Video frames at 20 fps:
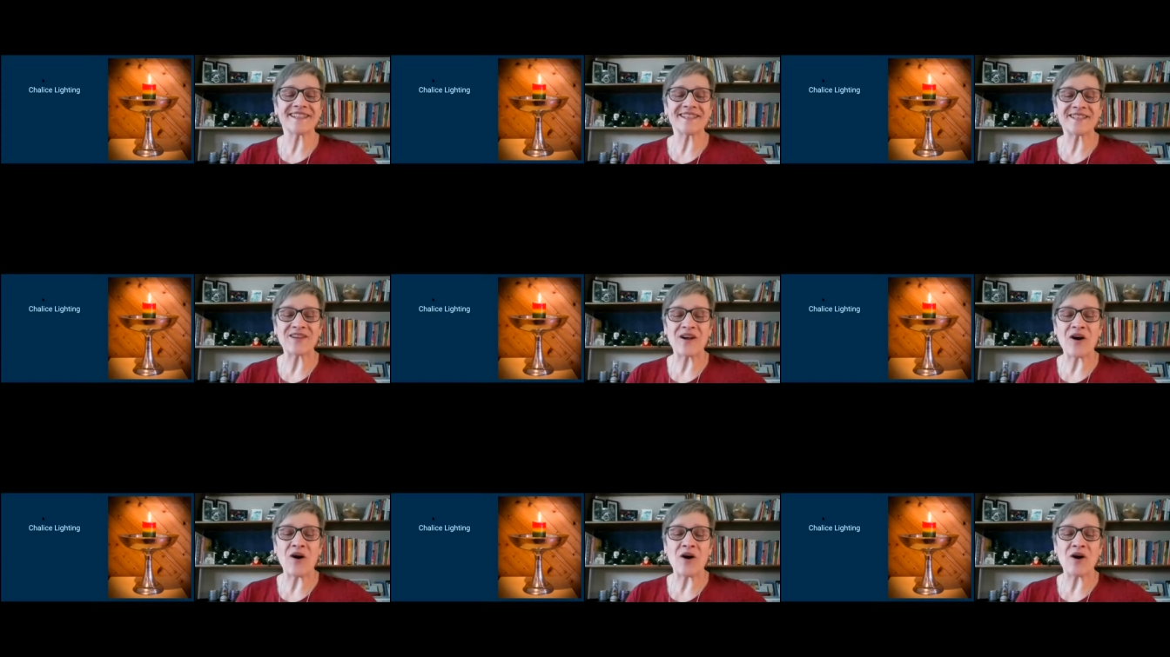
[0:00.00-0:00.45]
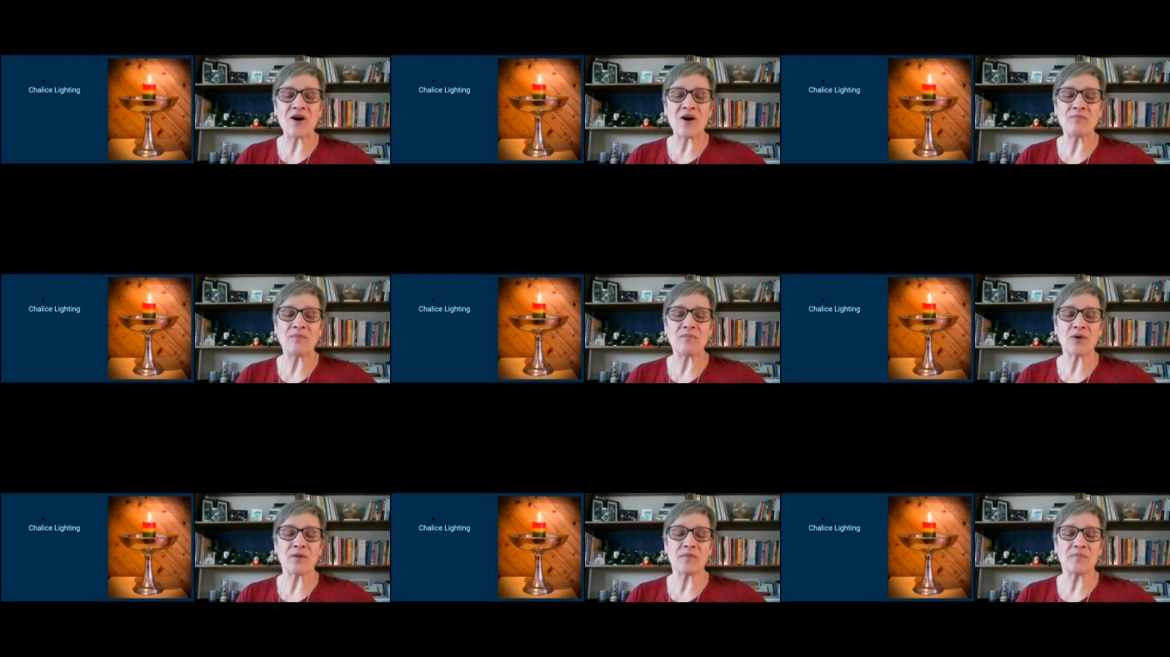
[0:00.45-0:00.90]
a song
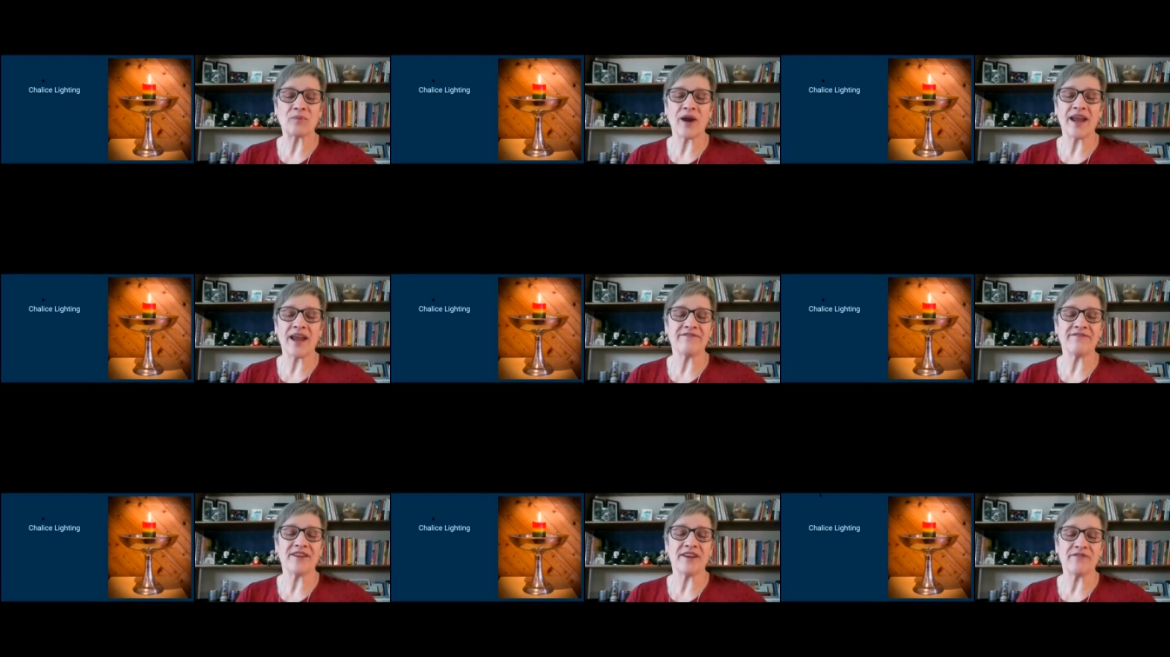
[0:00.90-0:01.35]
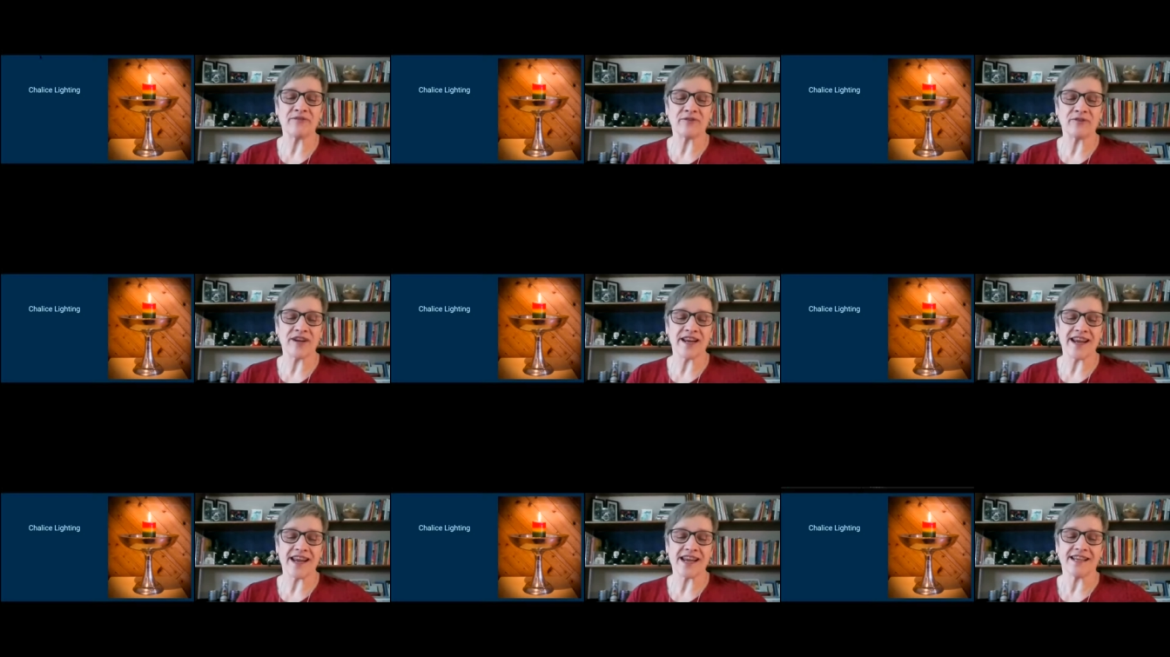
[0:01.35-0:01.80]
both brave and
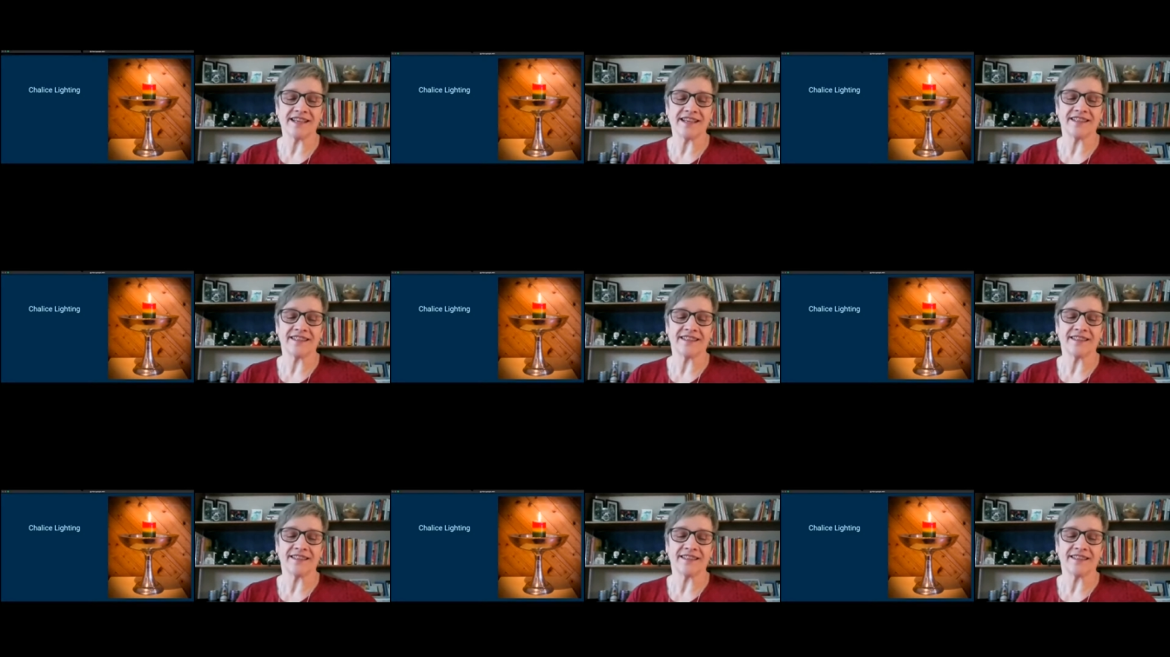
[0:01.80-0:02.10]
free,